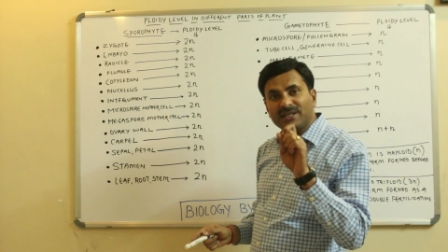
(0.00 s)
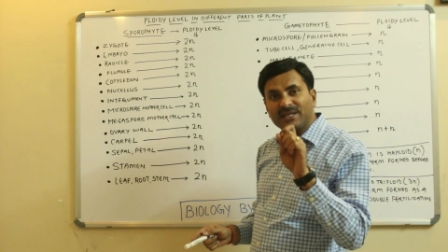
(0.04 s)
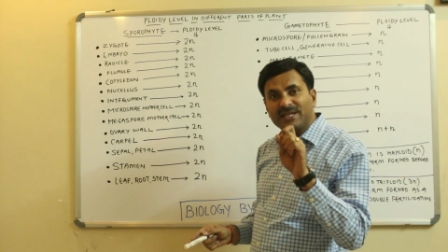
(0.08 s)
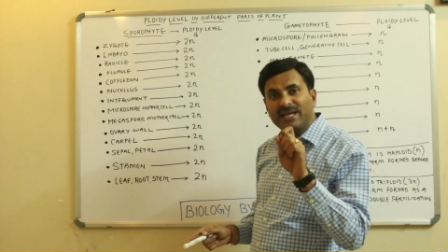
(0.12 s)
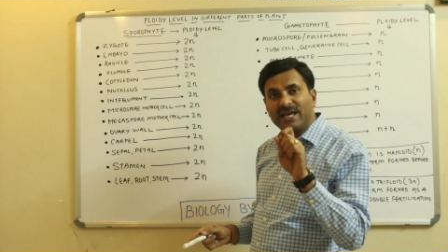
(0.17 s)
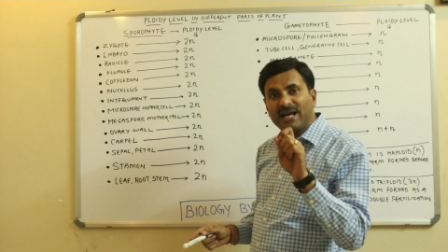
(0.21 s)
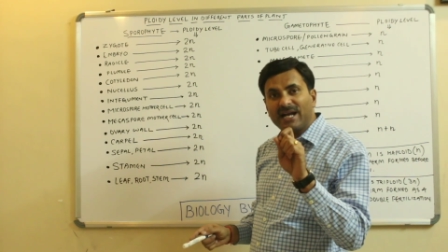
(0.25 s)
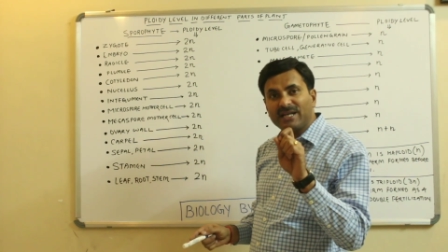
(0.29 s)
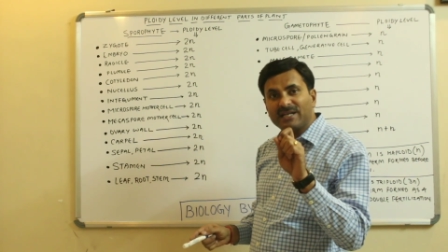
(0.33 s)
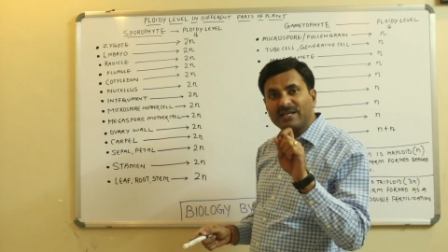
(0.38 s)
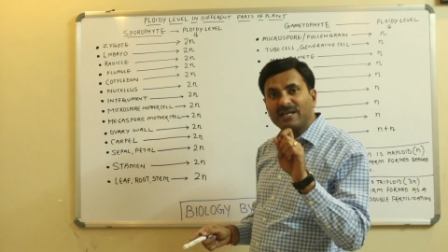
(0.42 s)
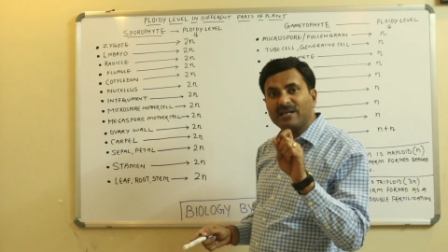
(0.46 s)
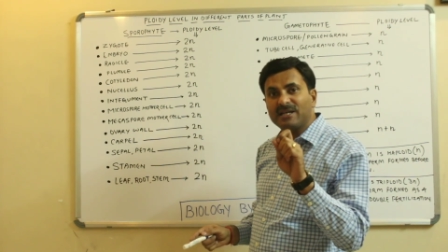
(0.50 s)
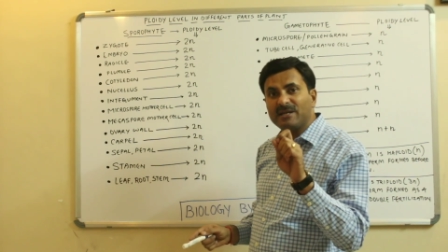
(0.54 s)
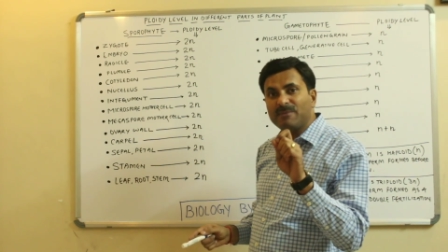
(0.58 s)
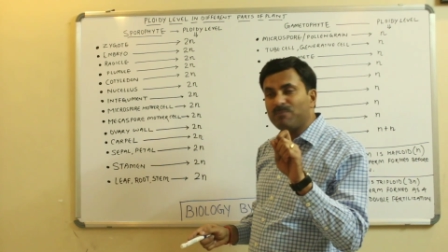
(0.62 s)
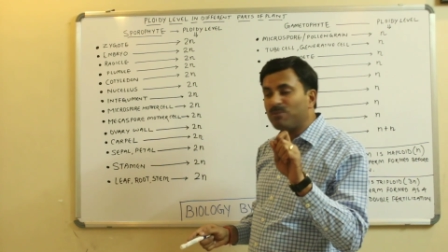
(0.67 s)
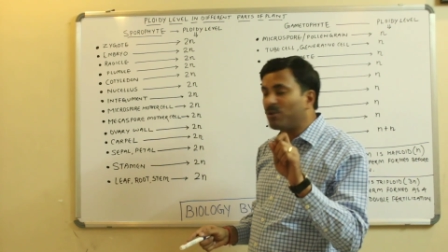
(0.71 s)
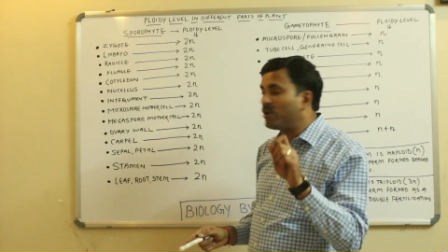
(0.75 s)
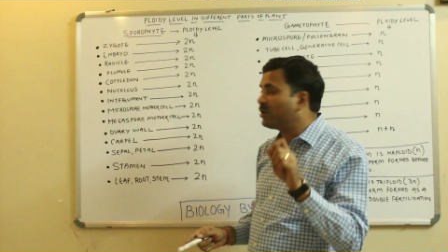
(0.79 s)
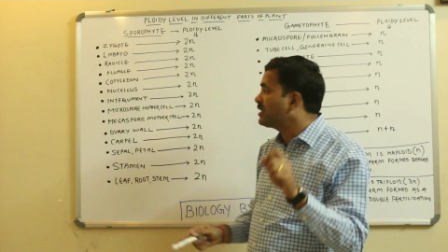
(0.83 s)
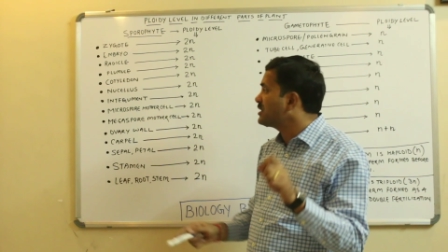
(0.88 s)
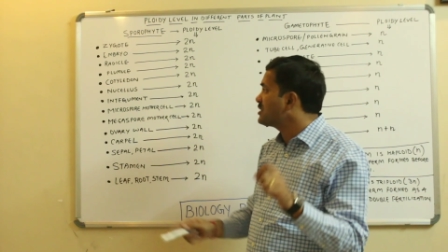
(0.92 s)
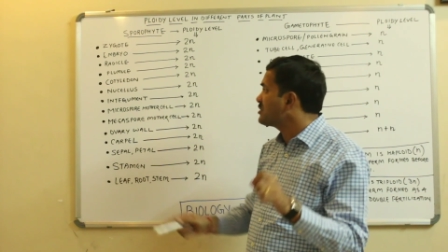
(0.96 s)
They are the
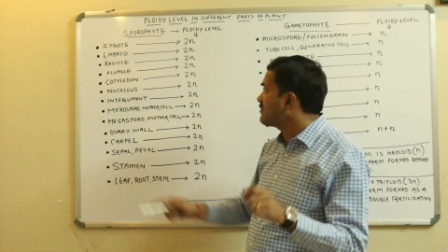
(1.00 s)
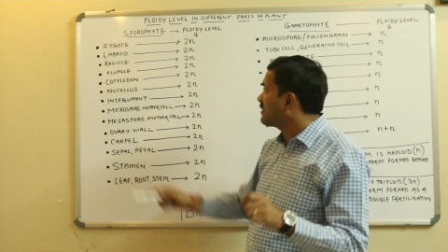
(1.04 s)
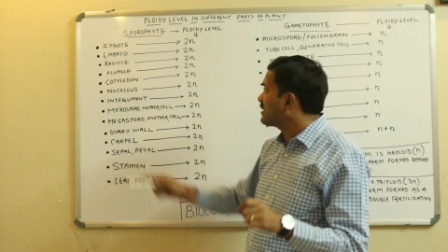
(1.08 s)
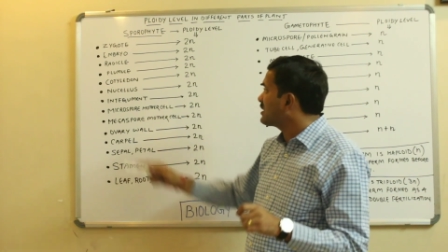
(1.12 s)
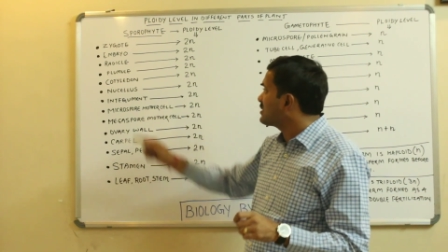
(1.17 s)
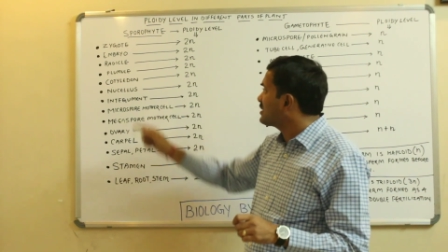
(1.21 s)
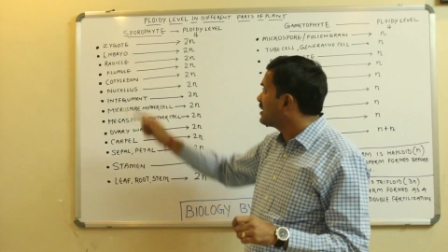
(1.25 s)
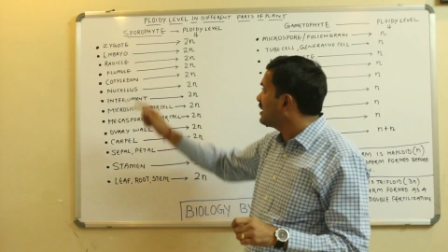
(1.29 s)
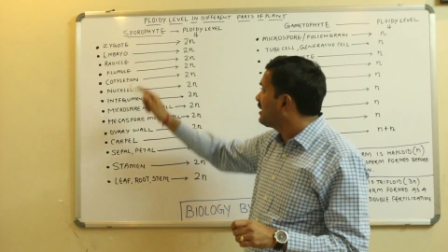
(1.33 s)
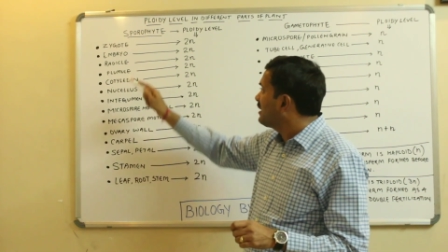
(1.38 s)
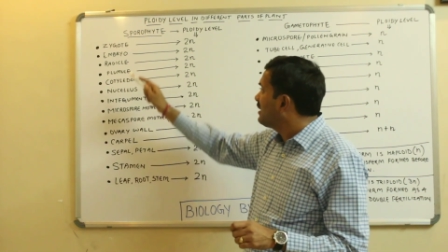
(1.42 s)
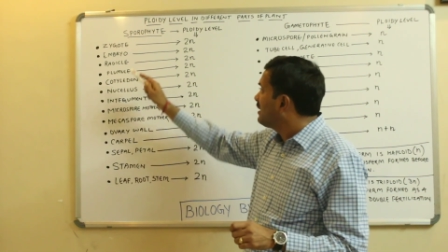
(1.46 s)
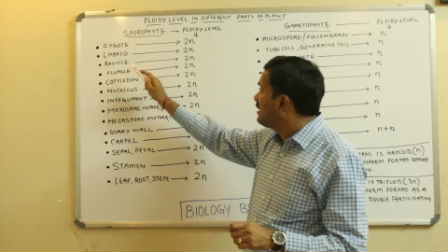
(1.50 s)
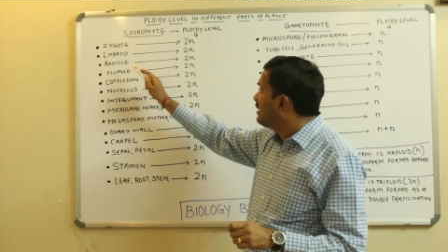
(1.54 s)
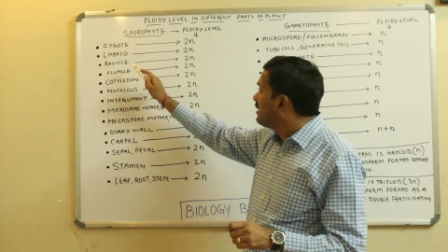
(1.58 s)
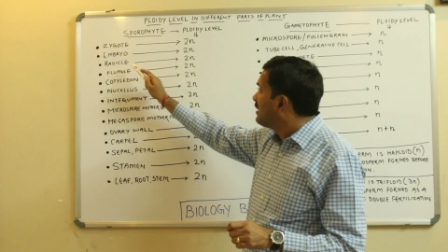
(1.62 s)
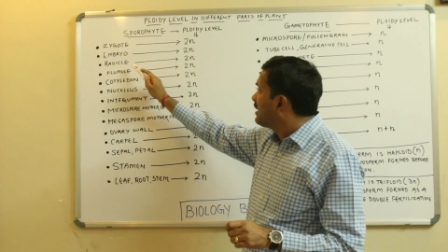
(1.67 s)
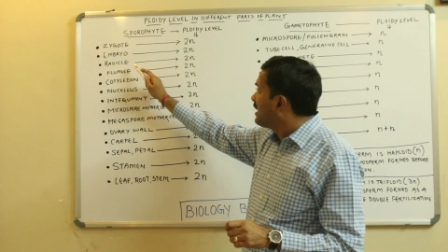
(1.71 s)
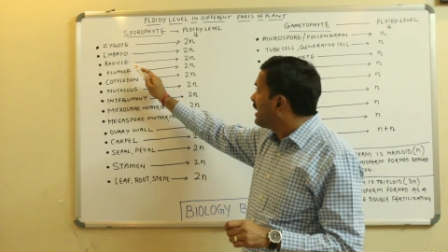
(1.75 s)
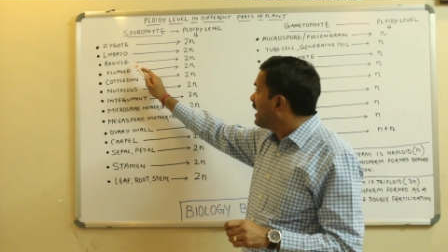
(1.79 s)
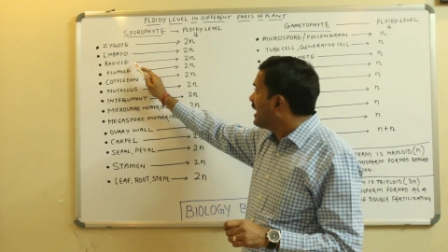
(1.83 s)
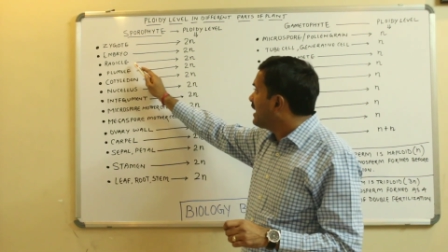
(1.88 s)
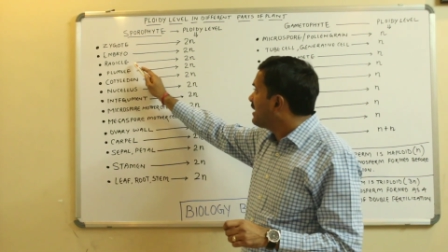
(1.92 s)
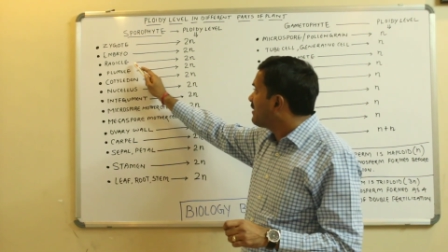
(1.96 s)
diploid structure,
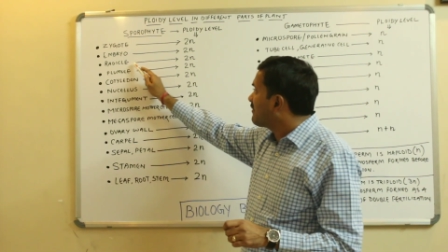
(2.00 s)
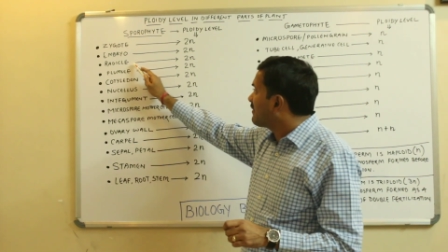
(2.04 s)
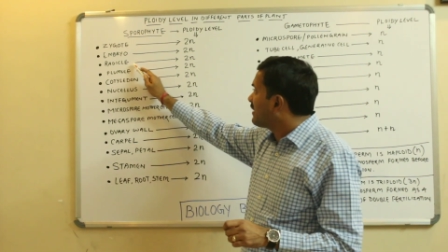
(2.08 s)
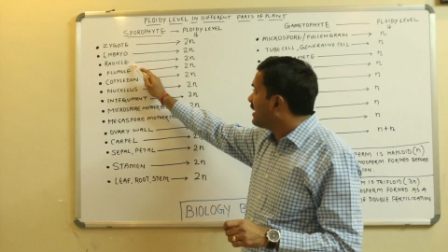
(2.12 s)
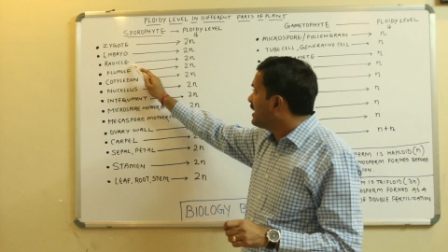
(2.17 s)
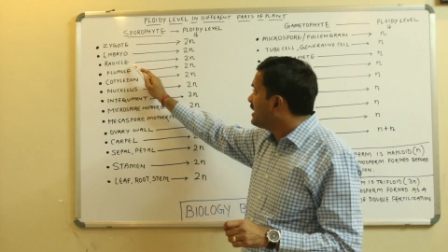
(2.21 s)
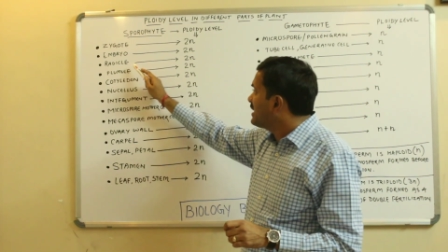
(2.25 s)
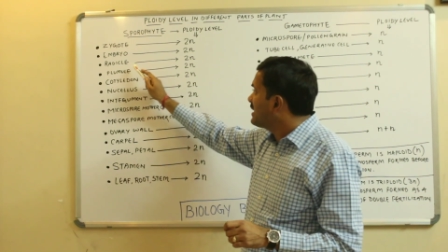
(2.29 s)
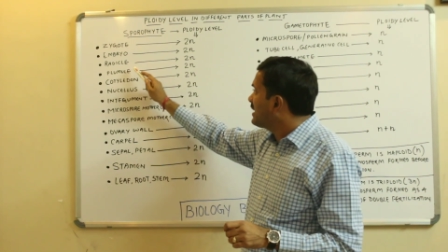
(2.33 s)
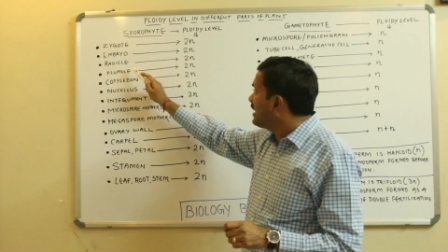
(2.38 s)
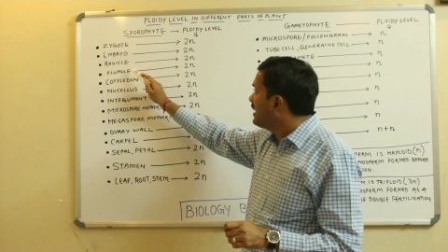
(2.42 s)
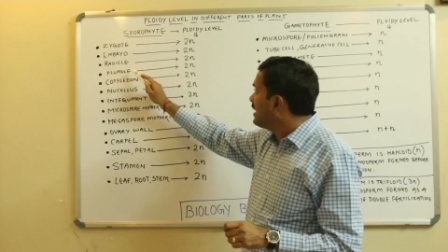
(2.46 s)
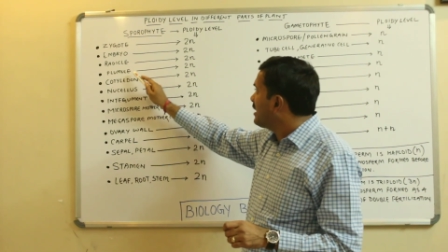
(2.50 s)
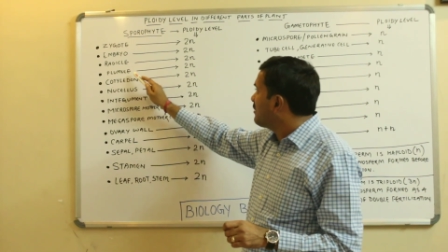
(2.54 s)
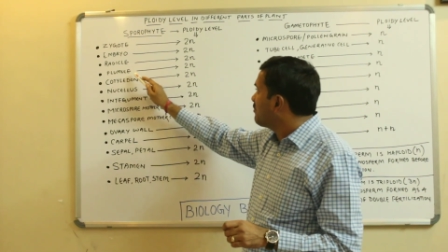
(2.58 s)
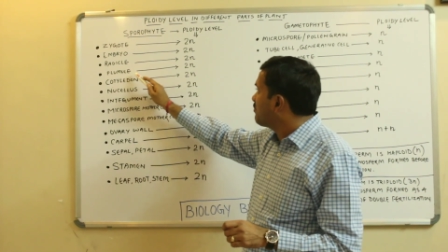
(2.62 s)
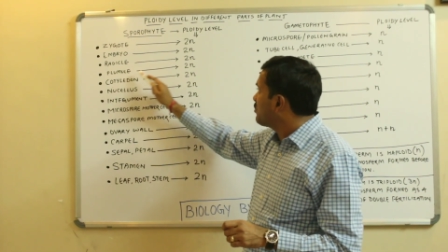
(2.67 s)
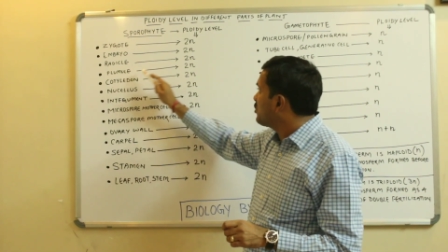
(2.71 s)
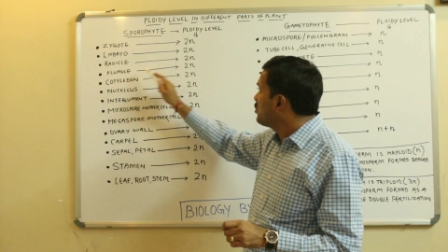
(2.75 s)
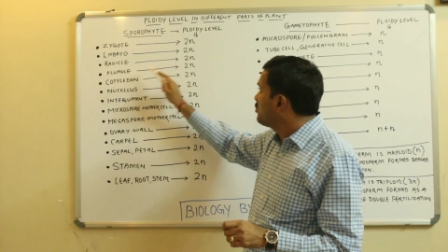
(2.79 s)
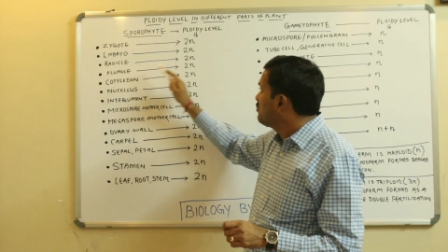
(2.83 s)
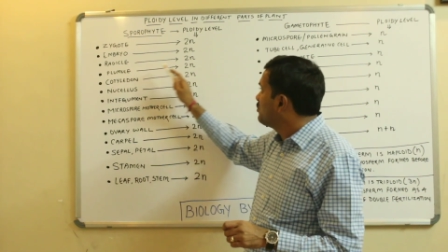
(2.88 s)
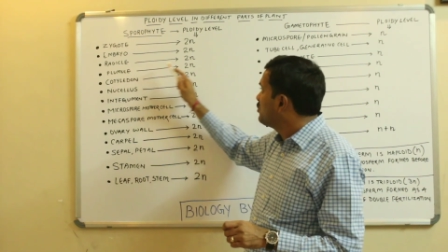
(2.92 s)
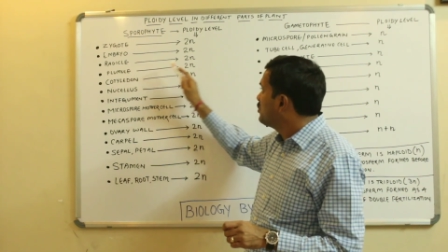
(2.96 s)
and radical
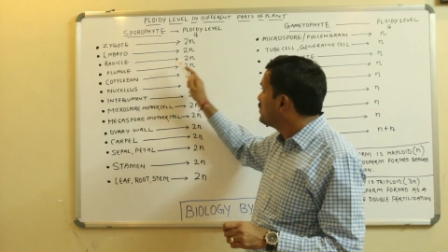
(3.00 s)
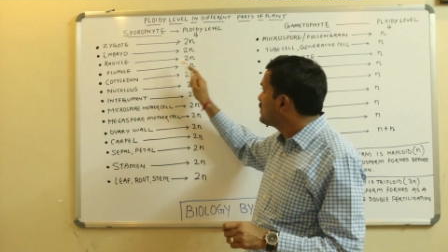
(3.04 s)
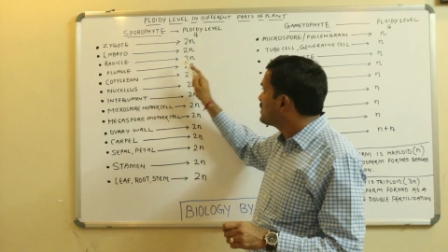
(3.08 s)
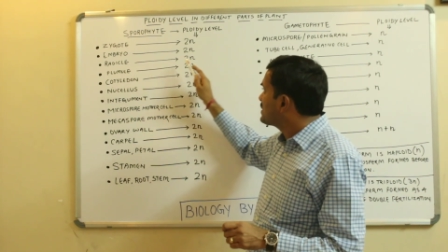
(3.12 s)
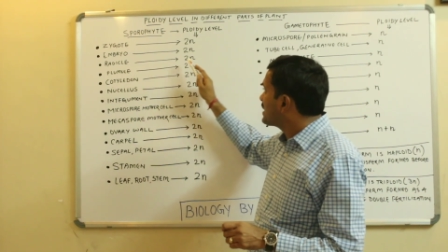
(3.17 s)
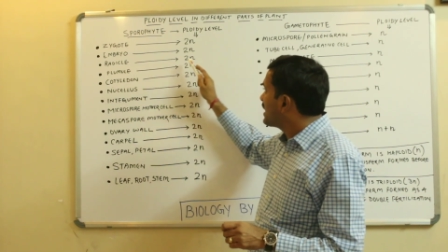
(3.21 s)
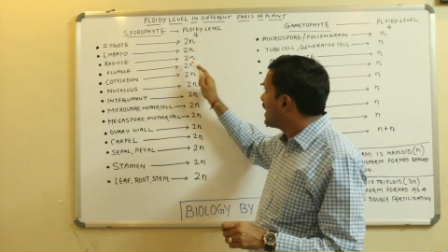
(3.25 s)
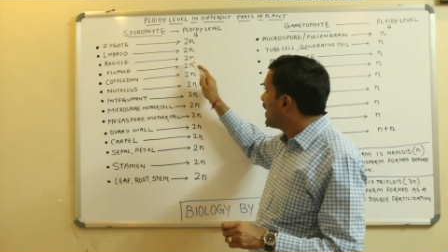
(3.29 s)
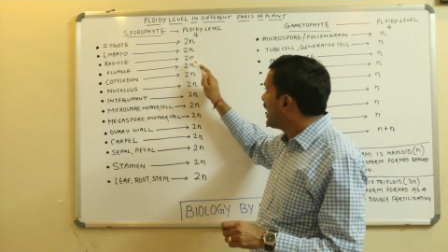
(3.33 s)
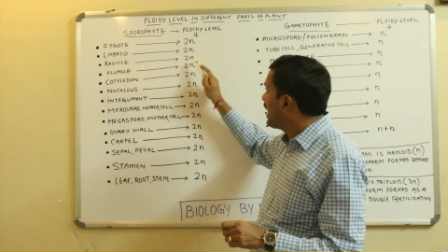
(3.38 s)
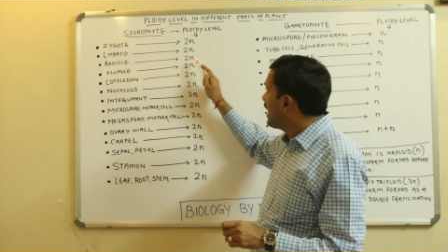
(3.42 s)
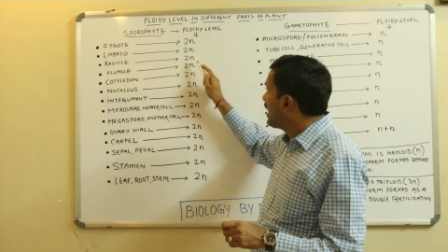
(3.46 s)
and plumules